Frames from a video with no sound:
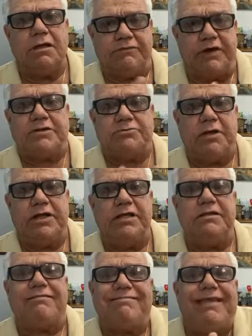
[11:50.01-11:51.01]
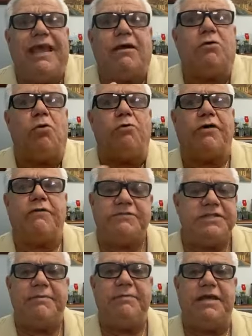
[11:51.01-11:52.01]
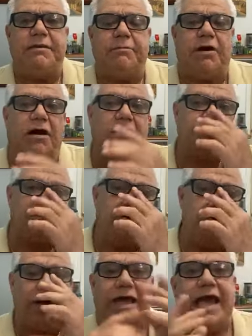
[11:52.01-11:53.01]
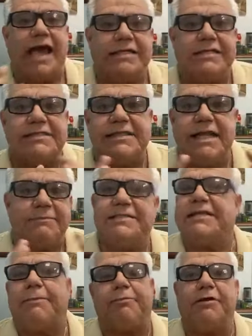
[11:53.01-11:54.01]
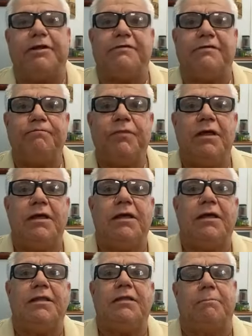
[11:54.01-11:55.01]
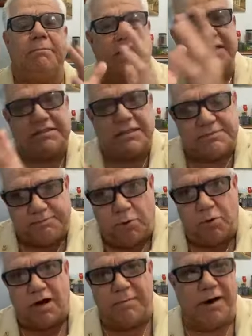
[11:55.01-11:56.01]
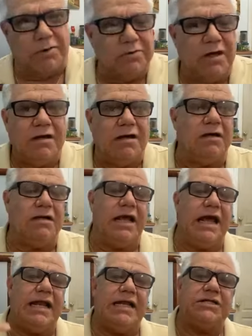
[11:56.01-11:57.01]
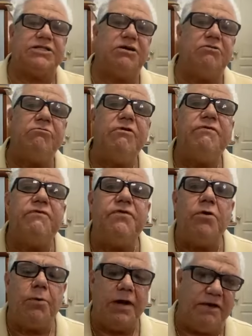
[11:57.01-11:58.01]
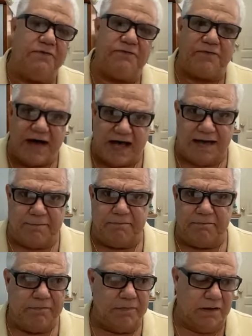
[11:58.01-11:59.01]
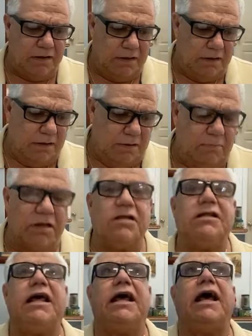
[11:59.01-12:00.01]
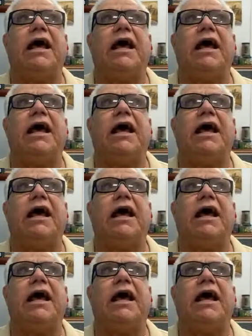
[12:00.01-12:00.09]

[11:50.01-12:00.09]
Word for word: eventually the takeover of GEBE because you can't see them separate. The minister spoke about an LNG refueling farm. But uh,